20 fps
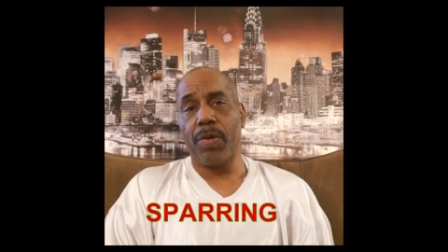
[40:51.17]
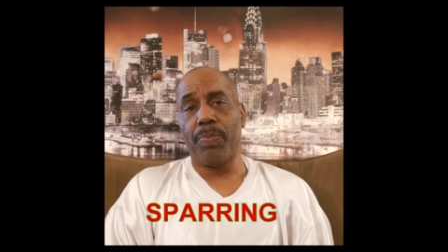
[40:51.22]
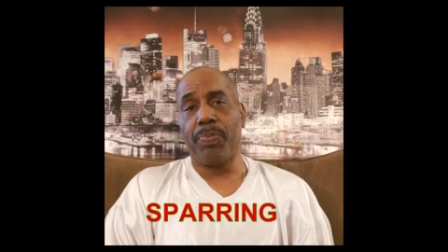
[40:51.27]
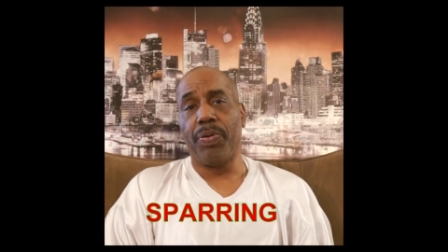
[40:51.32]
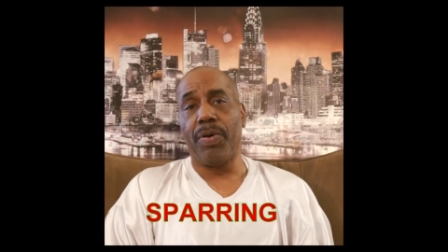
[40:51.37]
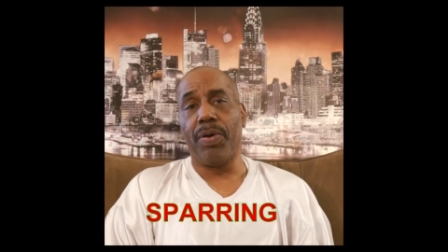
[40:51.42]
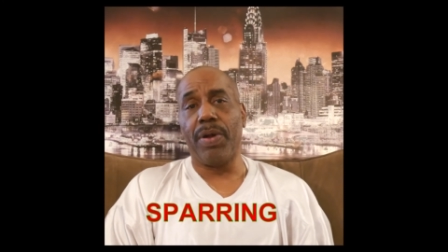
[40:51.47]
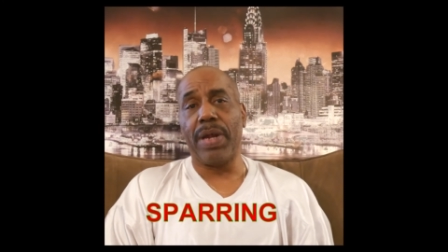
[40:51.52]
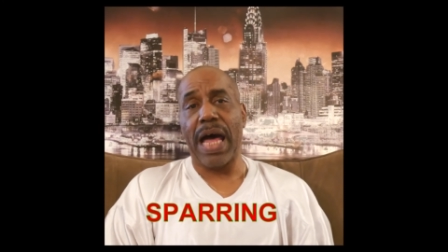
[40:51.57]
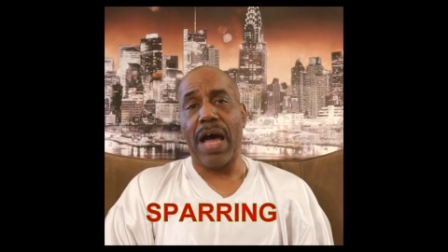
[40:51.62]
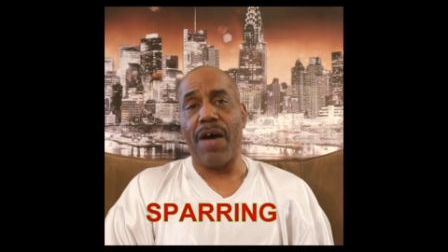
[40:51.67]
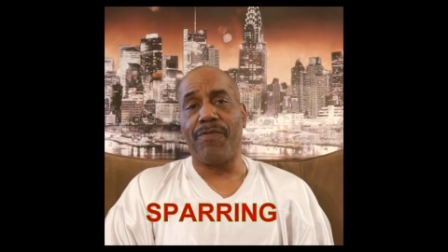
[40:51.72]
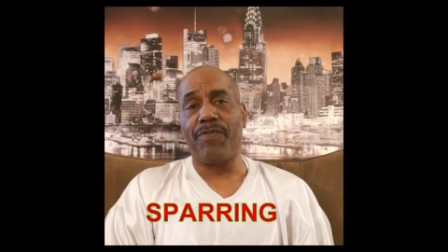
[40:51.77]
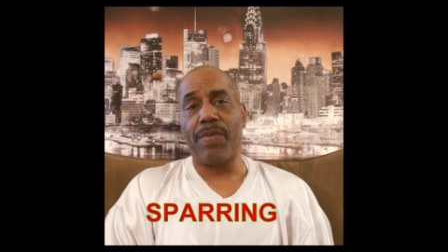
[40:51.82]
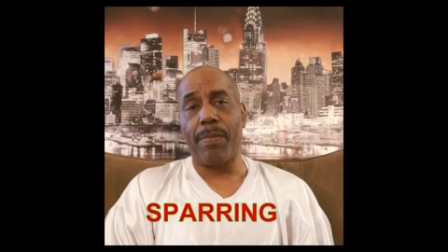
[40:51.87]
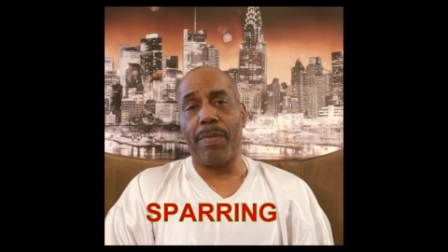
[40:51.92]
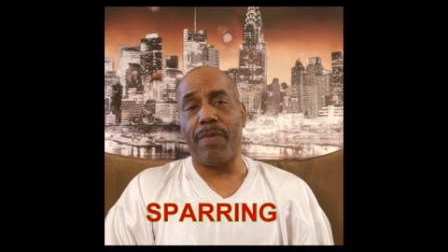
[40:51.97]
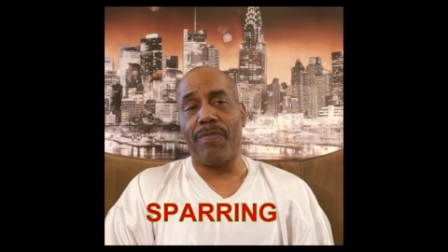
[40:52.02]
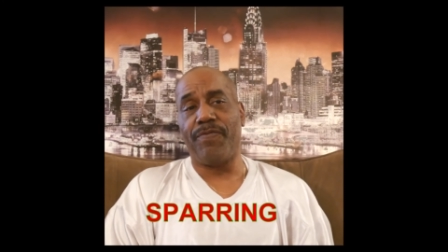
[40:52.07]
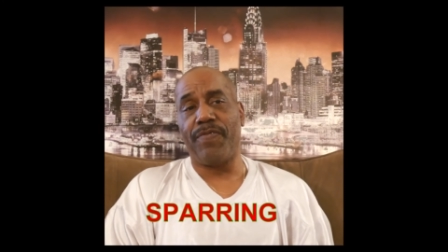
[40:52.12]
pull out
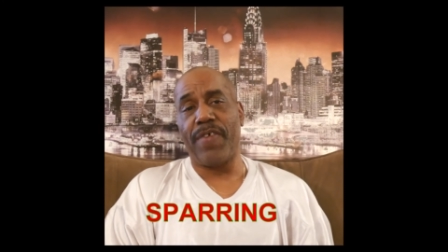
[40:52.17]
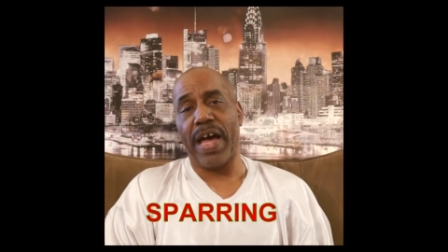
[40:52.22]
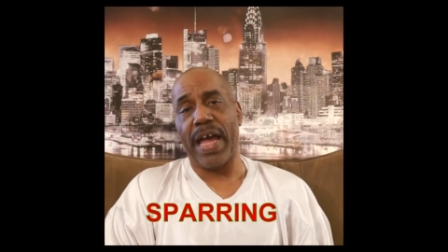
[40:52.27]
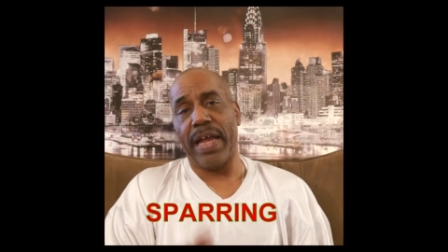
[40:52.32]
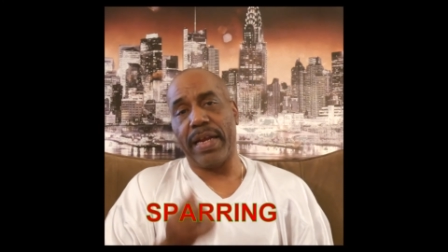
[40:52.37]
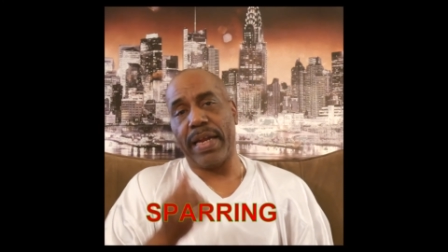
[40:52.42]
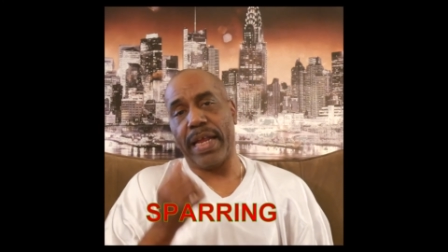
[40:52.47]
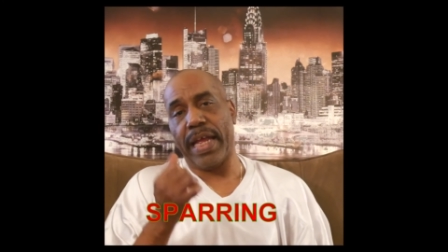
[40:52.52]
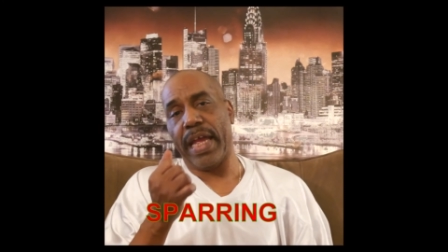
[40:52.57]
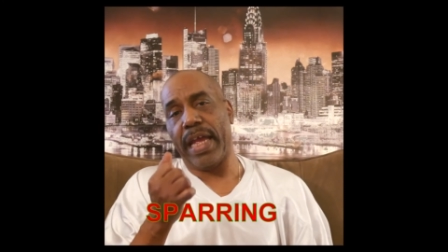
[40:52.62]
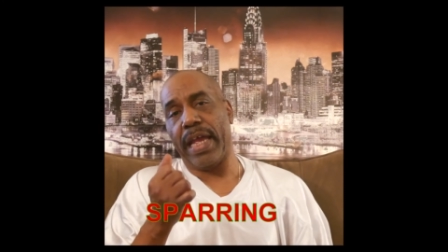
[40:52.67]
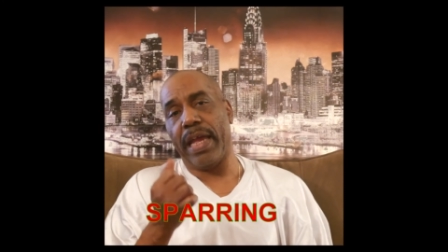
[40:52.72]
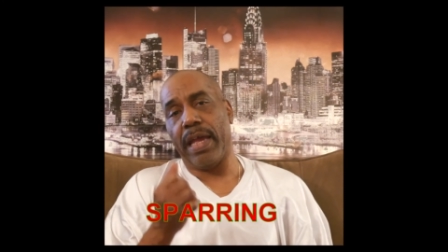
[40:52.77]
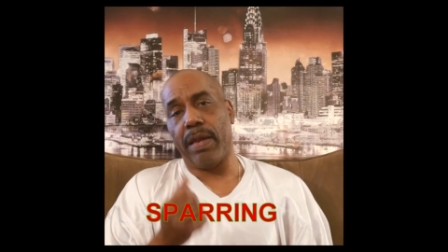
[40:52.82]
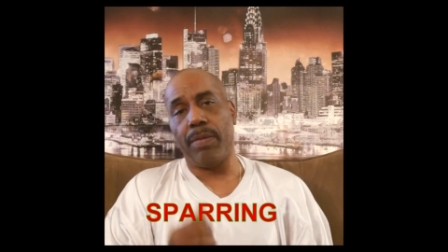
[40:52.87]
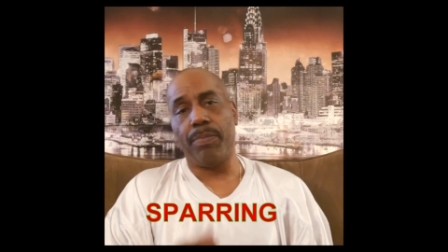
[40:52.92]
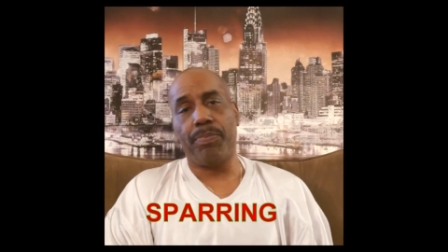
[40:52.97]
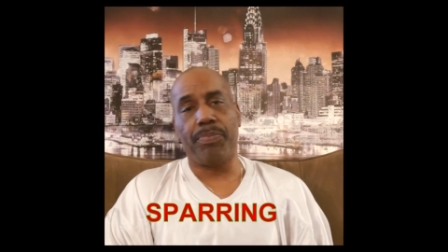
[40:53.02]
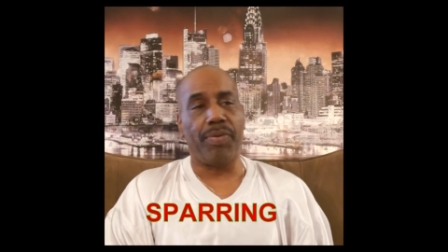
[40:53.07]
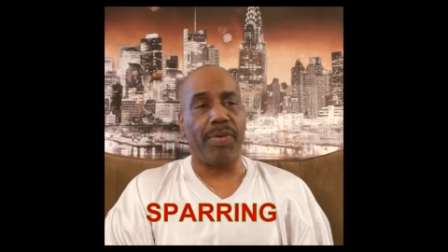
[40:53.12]
from a fight,
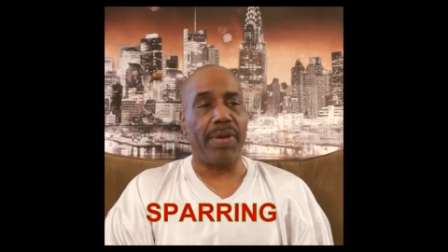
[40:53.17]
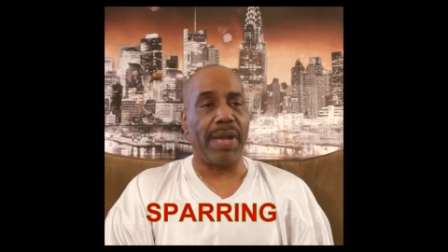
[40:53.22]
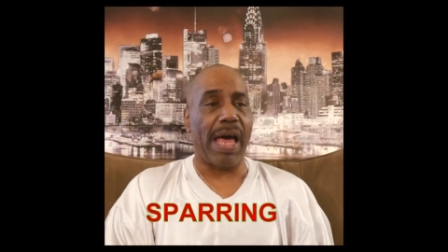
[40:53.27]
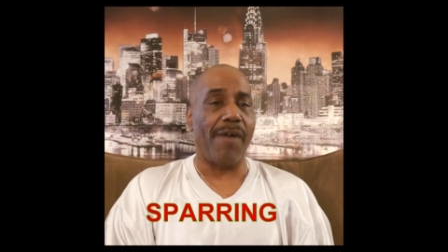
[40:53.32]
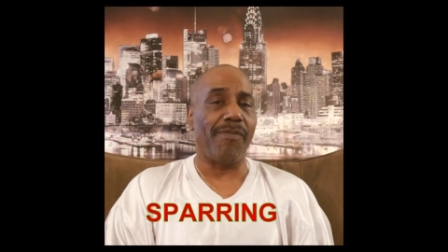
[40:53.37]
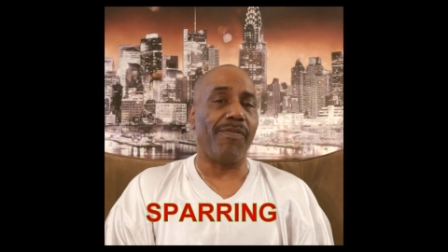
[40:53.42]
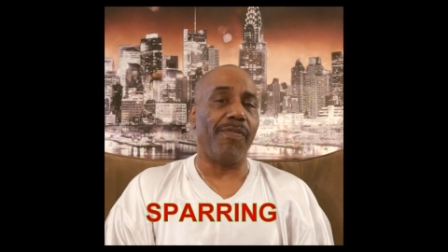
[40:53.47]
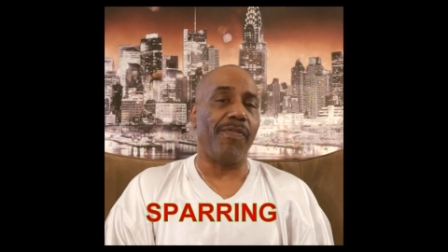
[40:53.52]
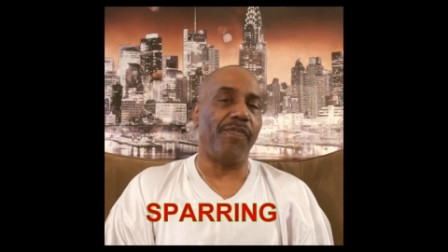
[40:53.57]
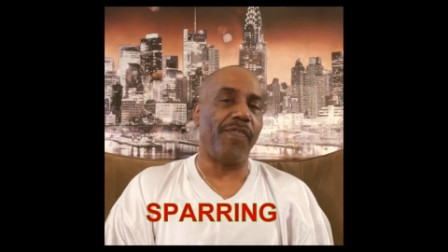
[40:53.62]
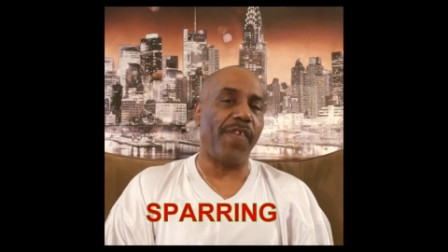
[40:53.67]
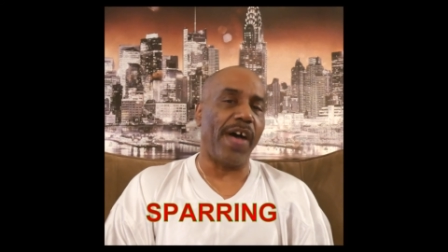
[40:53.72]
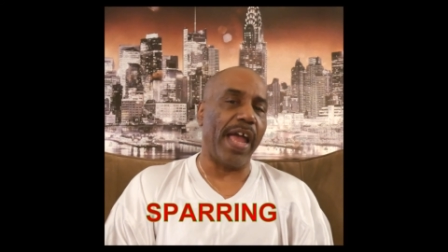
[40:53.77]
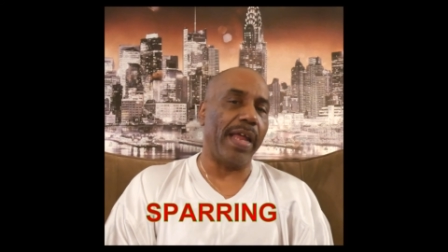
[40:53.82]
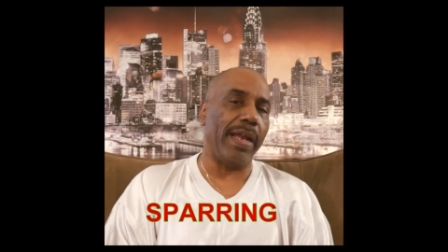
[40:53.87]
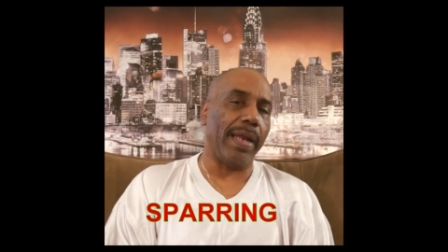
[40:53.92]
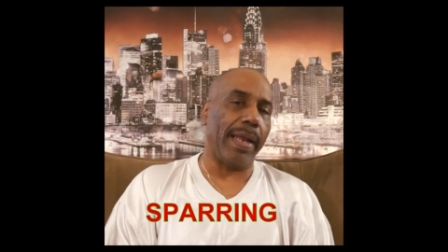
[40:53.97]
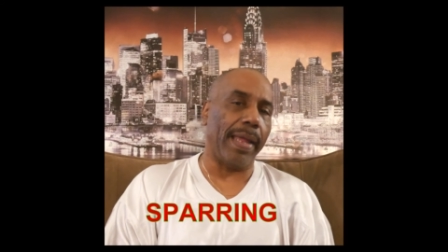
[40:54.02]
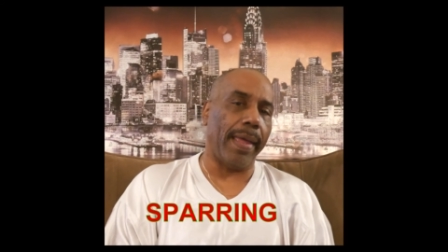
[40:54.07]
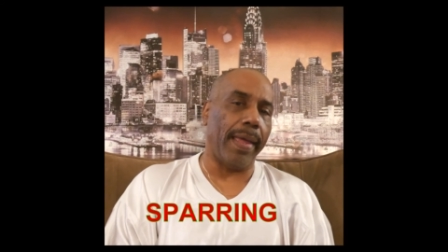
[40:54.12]
hand, pull out from a
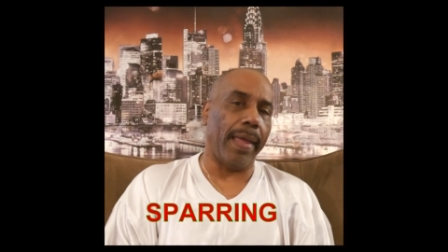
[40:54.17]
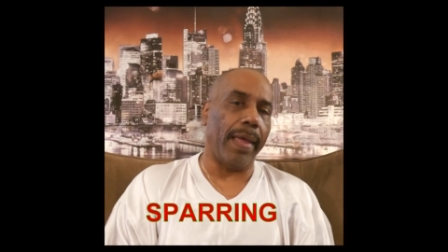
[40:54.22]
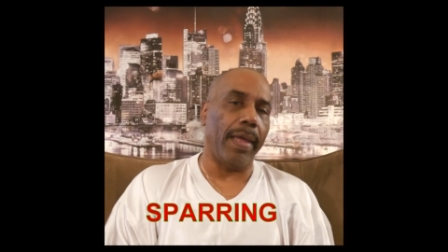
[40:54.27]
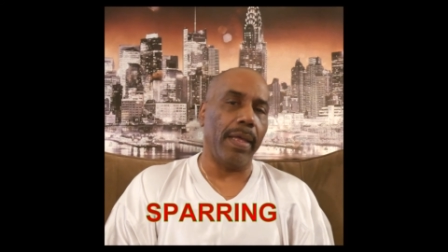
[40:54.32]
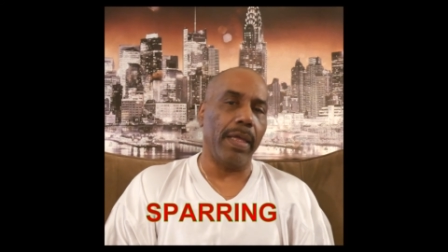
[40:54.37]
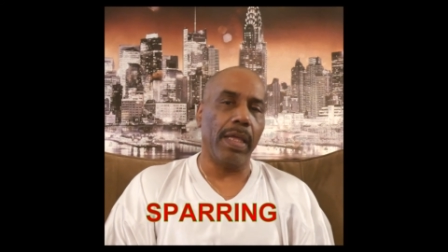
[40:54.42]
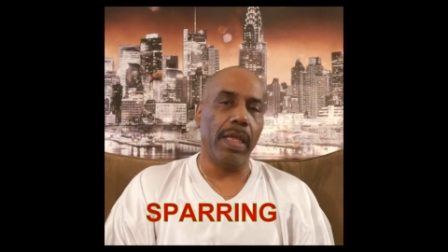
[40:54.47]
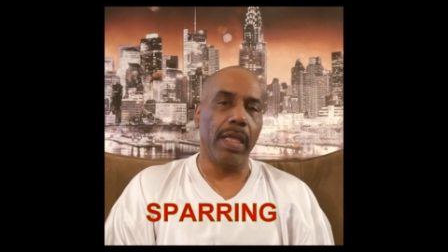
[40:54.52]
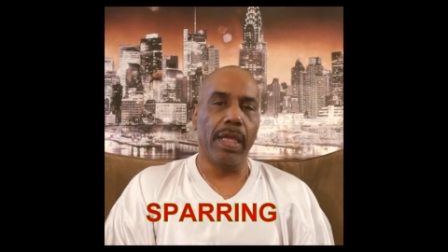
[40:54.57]
fight, leg.